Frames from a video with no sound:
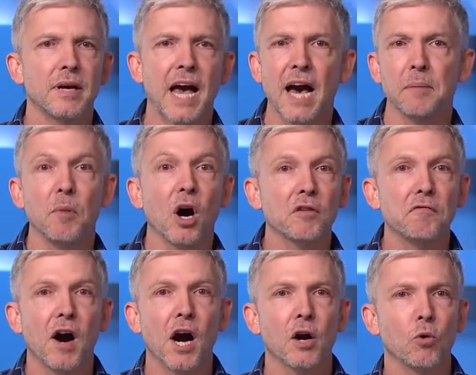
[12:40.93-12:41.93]
Add,
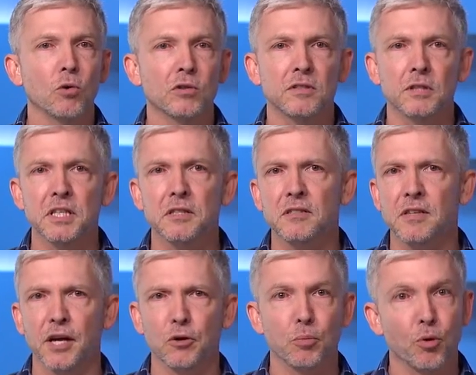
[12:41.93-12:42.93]
modify, or delete the
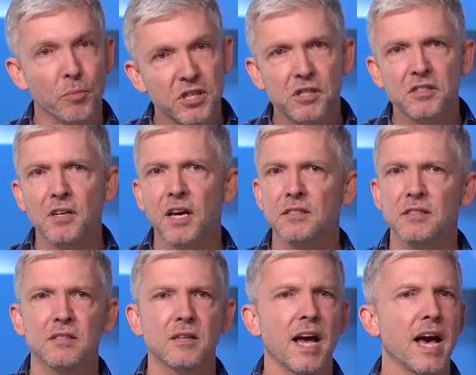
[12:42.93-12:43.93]
standard permission
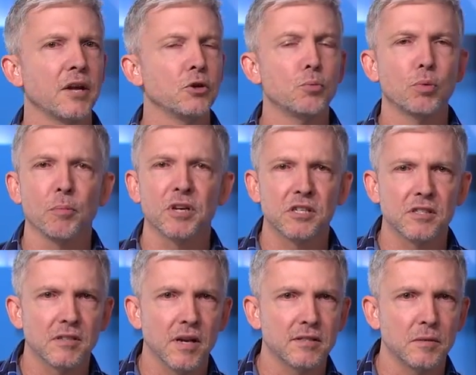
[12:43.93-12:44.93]
sets, add new permission
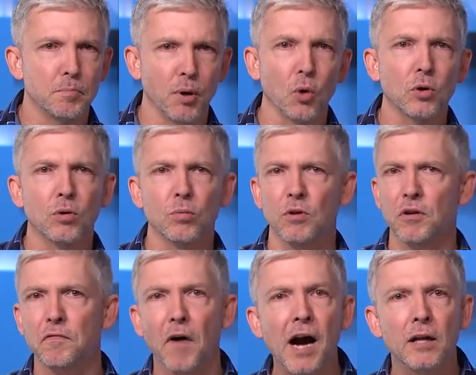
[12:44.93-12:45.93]
sets in bulk with a
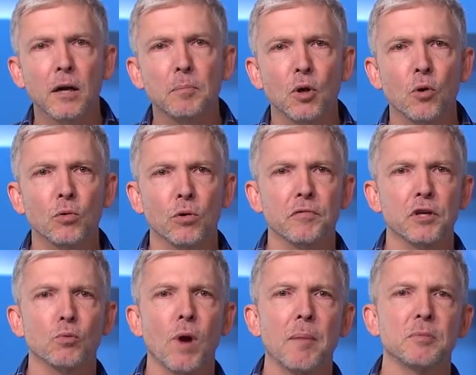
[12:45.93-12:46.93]
file upload or
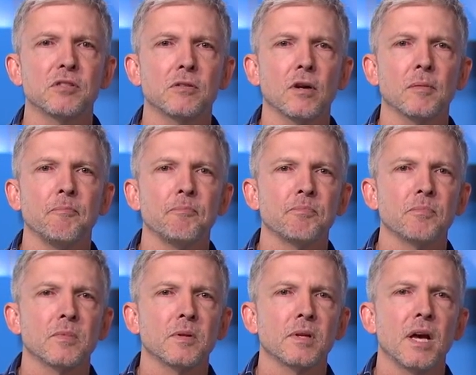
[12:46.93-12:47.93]
via Rapid Start,
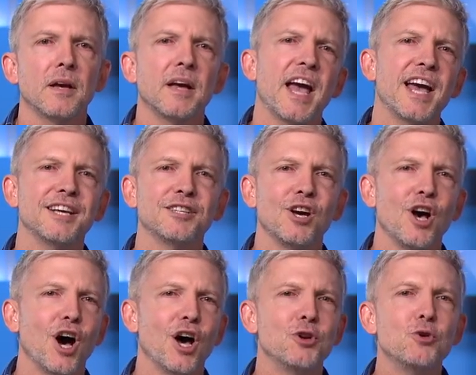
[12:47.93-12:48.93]
and
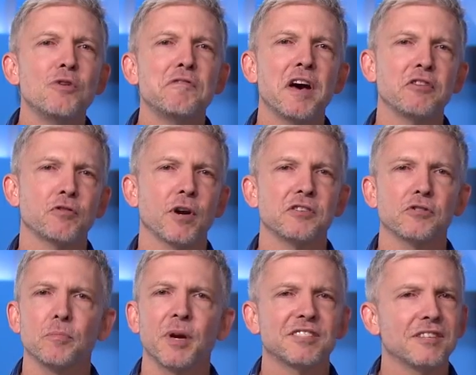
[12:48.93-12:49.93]
a new event
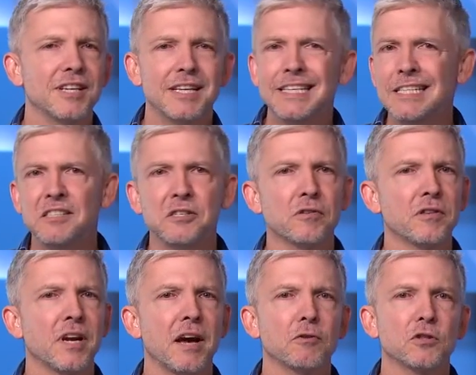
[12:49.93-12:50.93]
tracer makes it easier
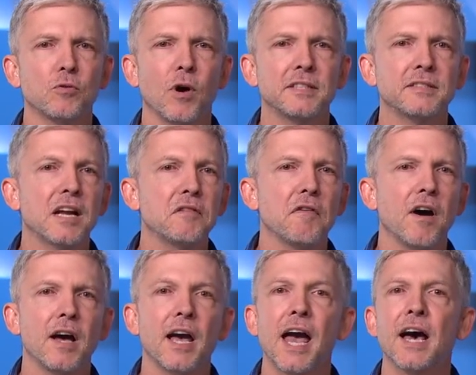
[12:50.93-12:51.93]
than ever to
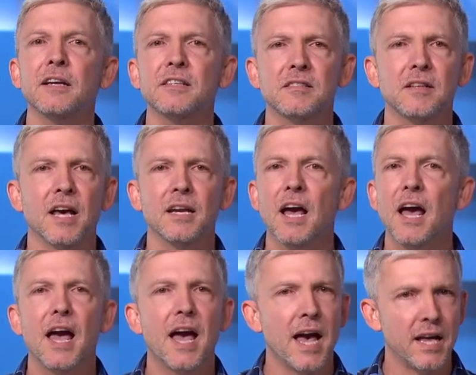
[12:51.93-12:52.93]
identify and extend
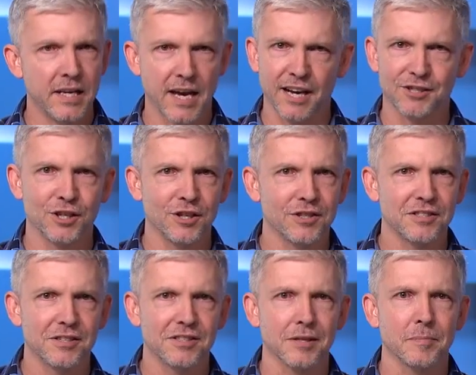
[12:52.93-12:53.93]
any action in the
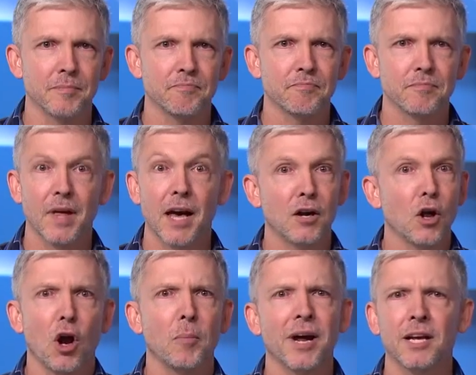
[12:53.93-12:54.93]
system, and it
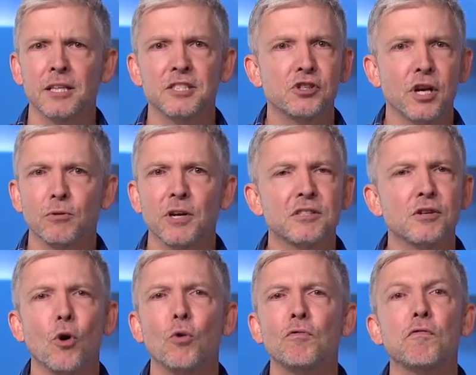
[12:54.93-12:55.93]
automatically generates
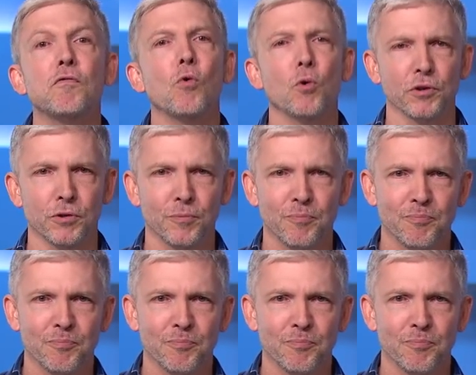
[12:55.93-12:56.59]
code for you.